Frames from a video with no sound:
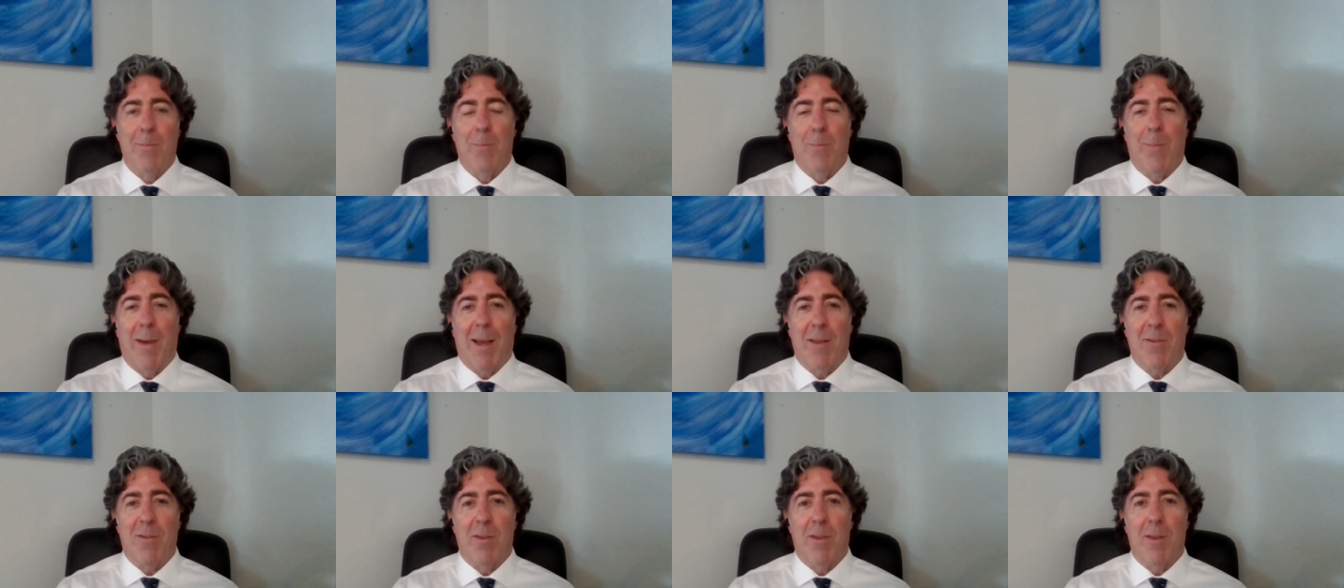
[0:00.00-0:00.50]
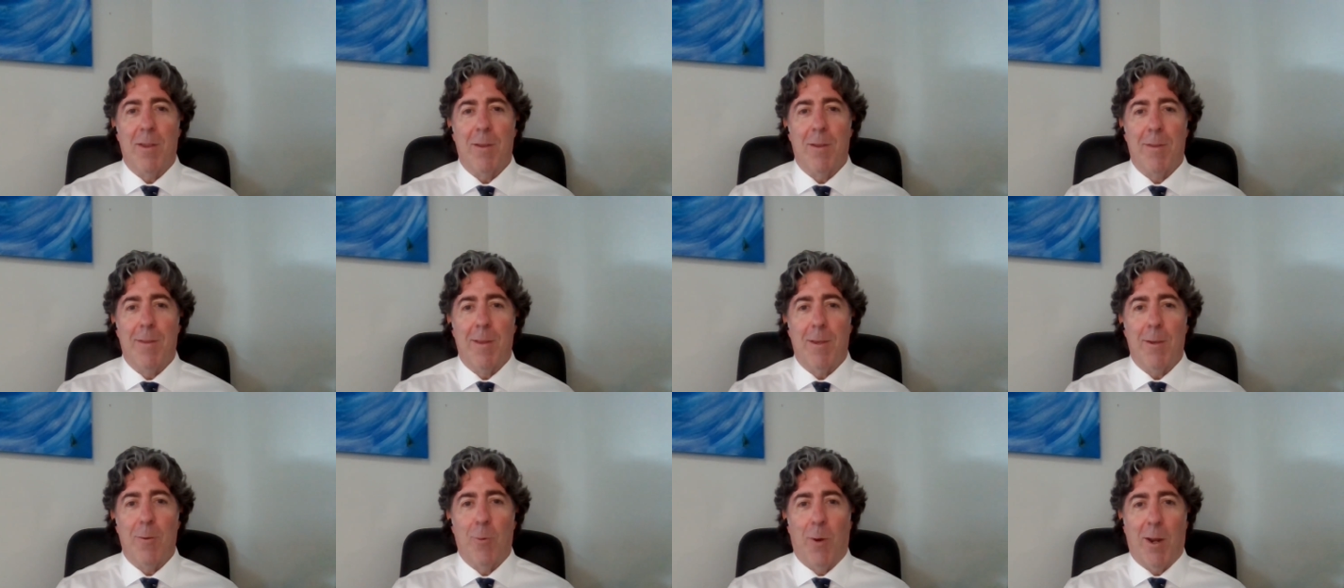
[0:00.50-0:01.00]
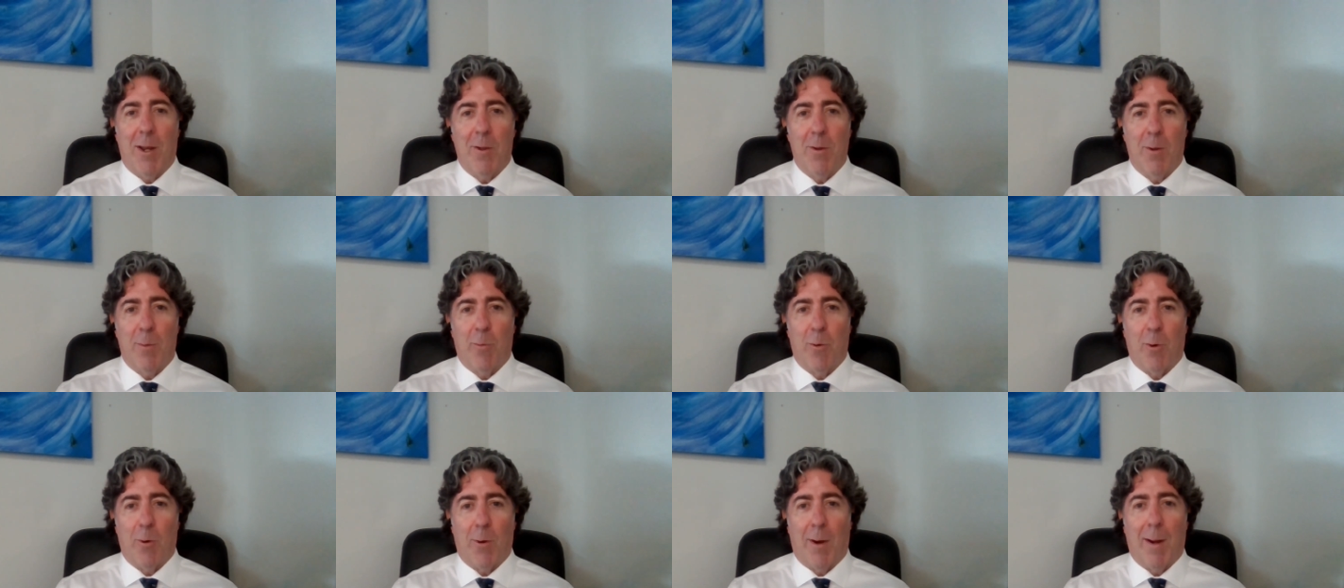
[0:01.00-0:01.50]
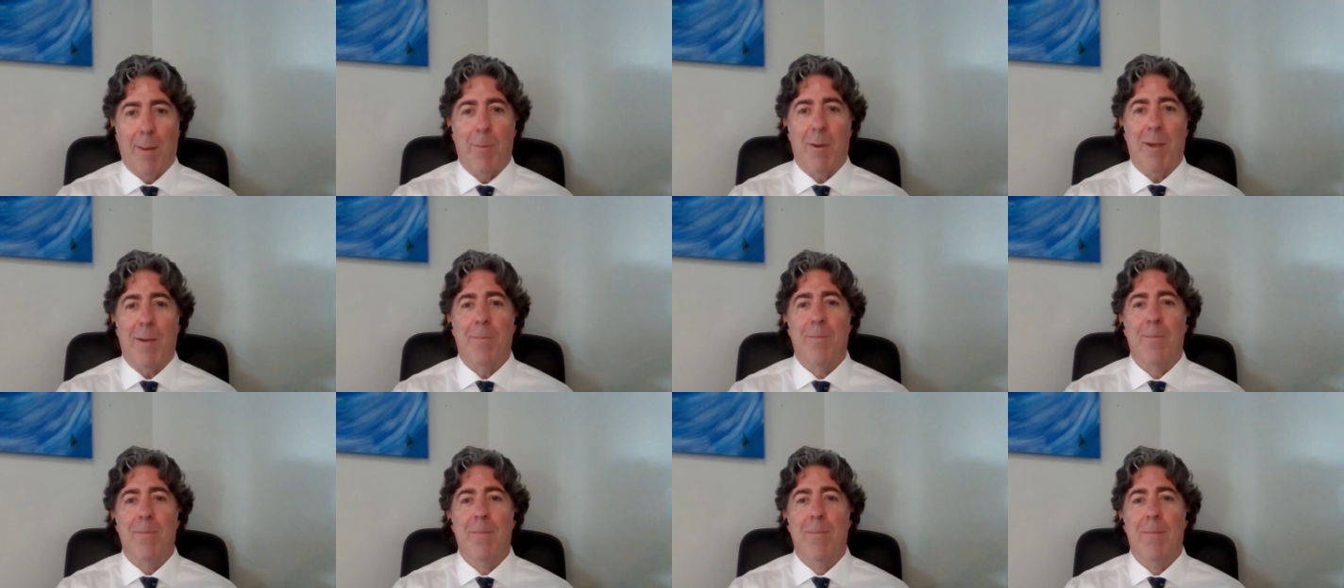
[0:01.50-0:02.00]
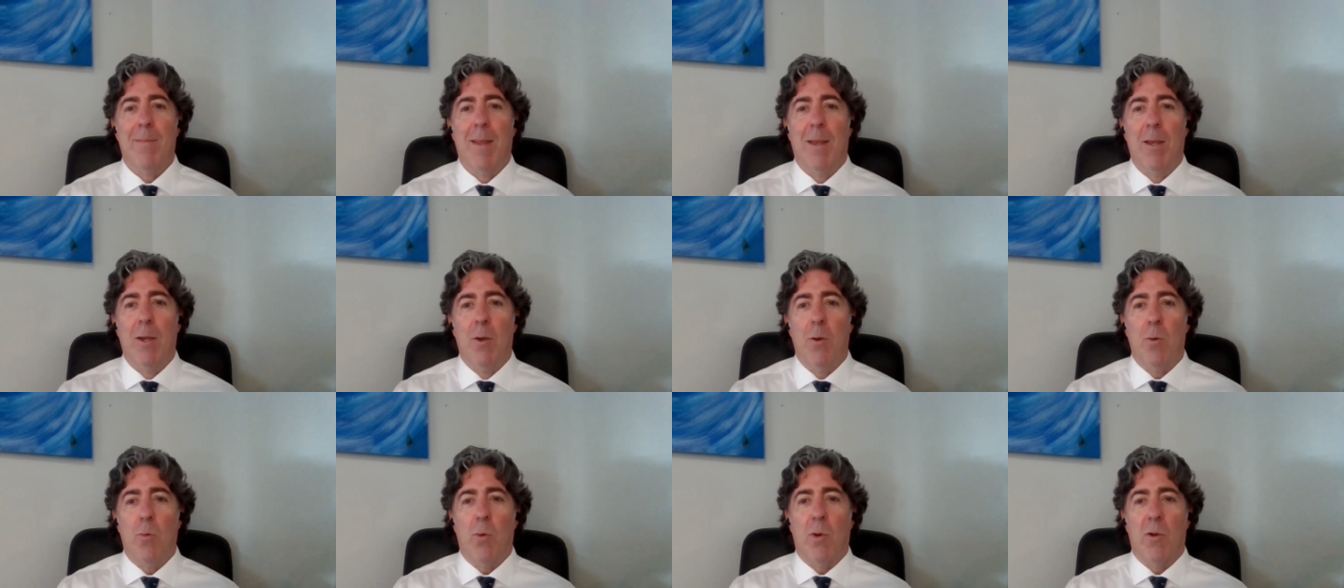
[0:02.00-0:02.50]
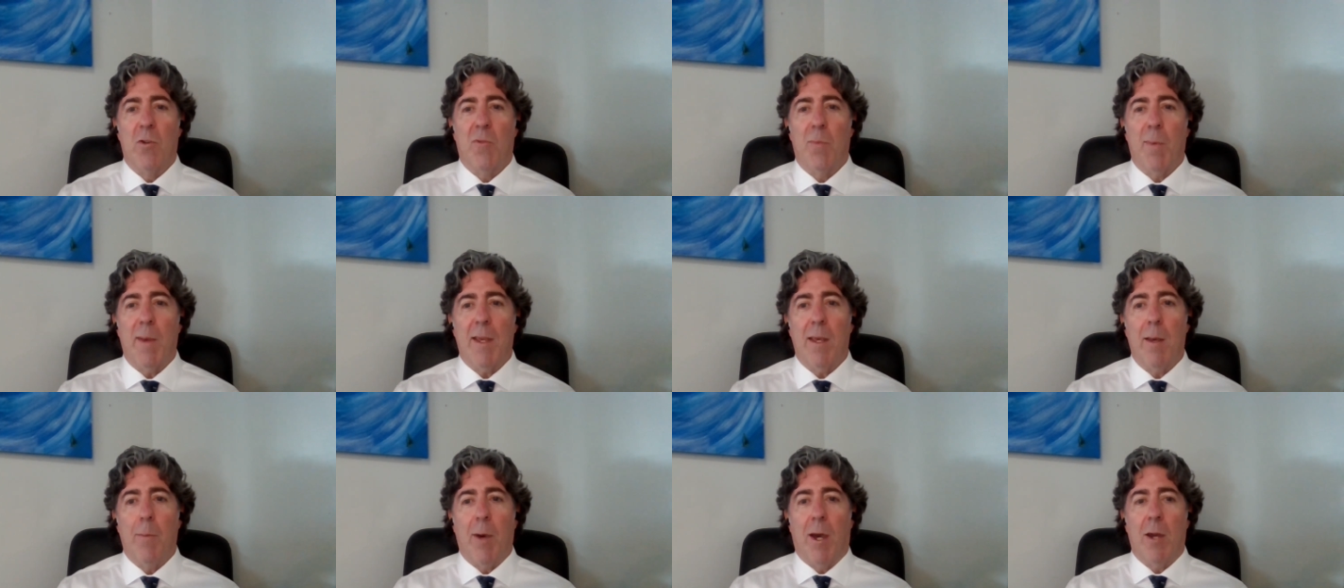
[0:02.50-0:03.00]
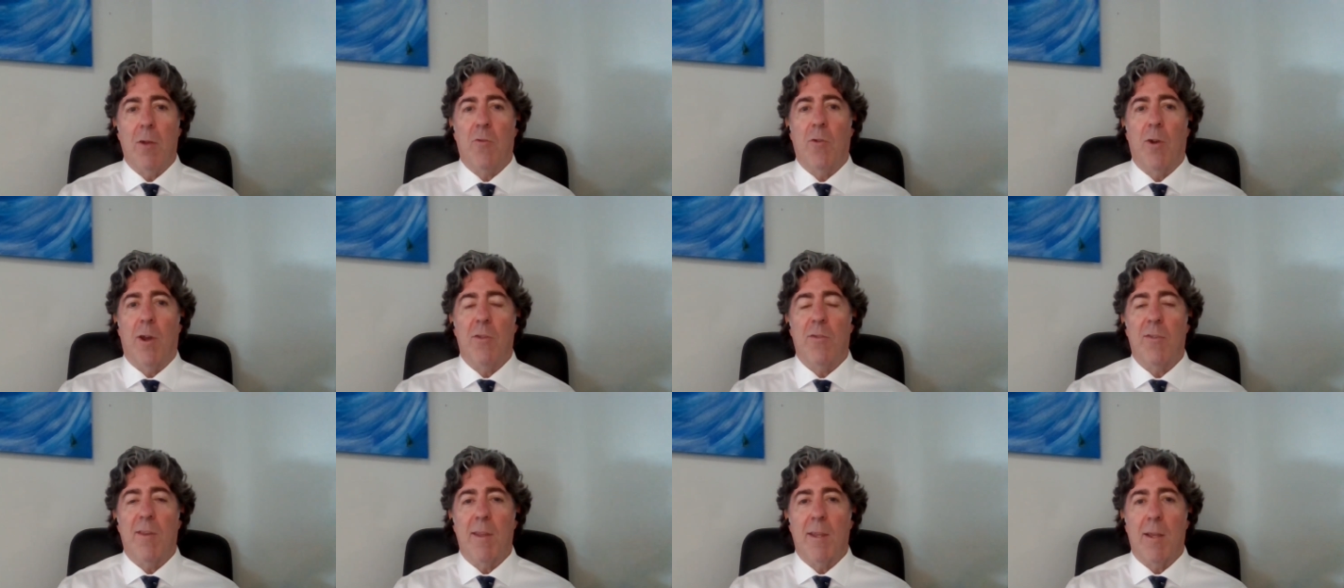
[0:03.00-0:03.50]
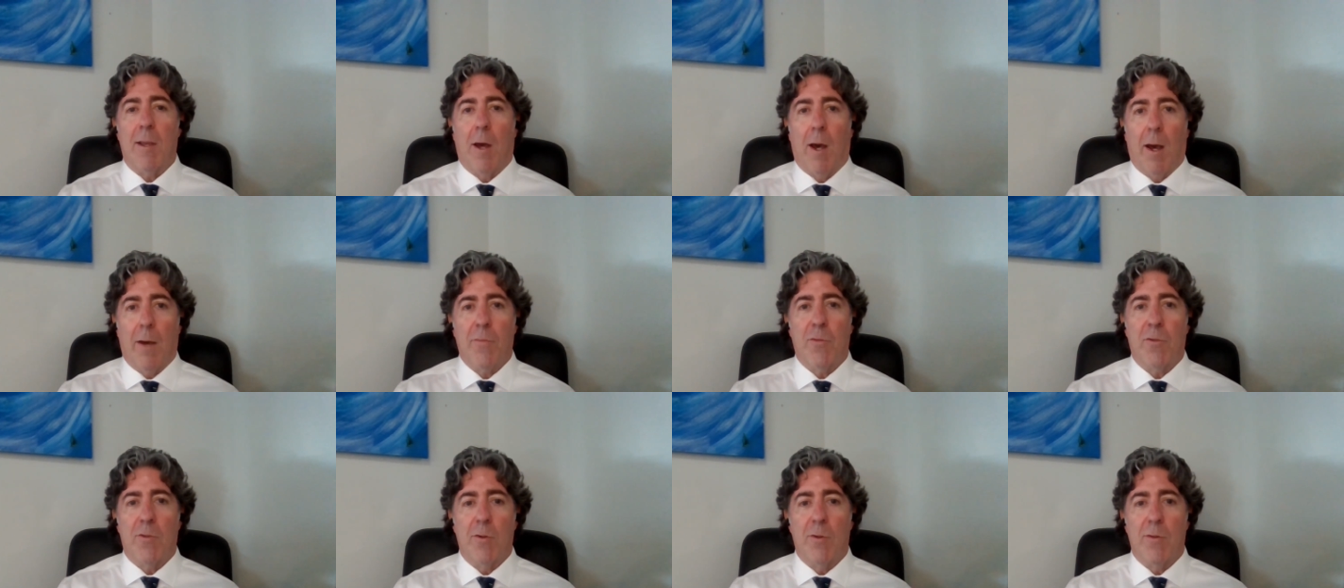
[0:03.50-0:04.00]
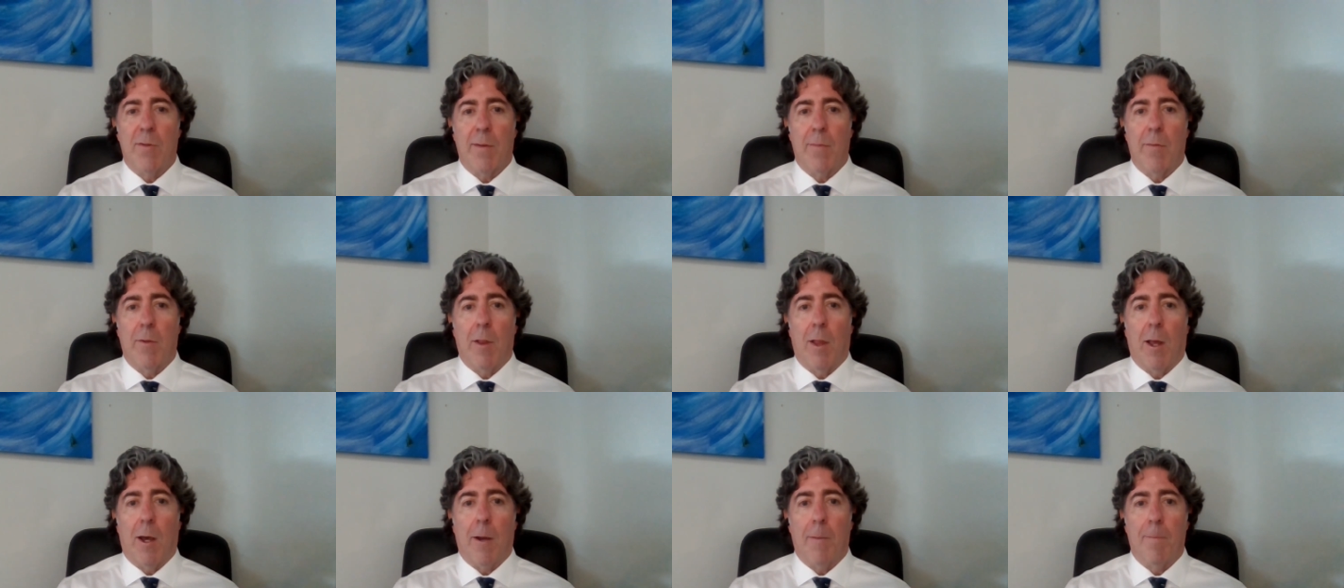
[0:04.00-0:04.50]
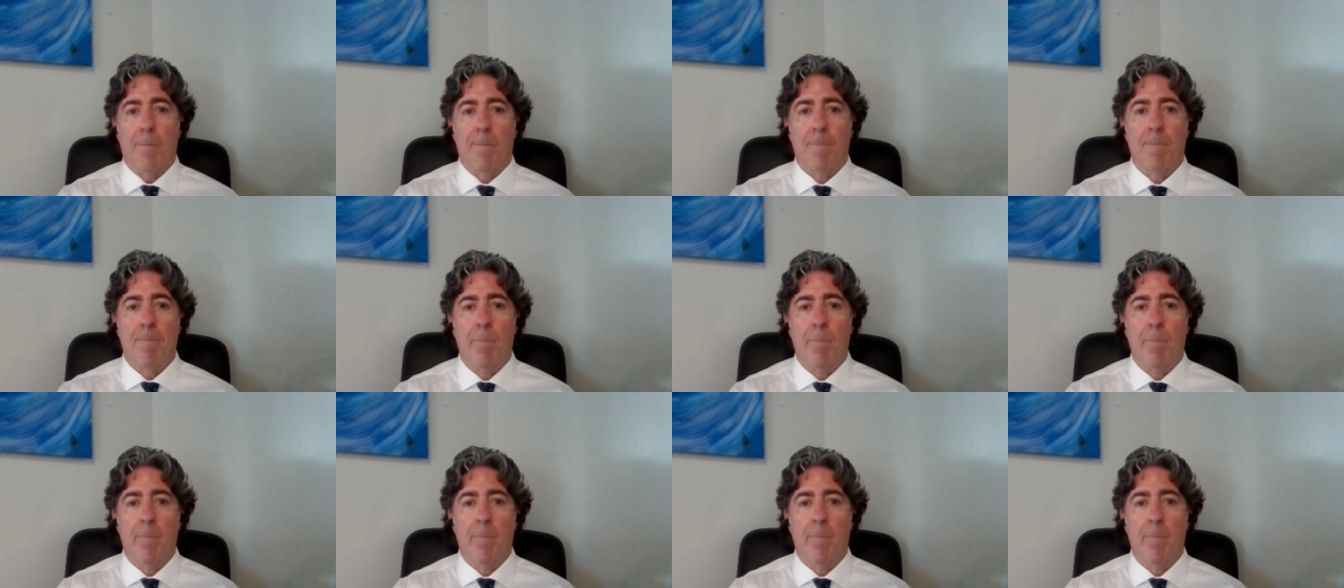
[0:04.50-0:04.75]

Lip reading: back to the regular programming. We were speaking about trusting officers of the law.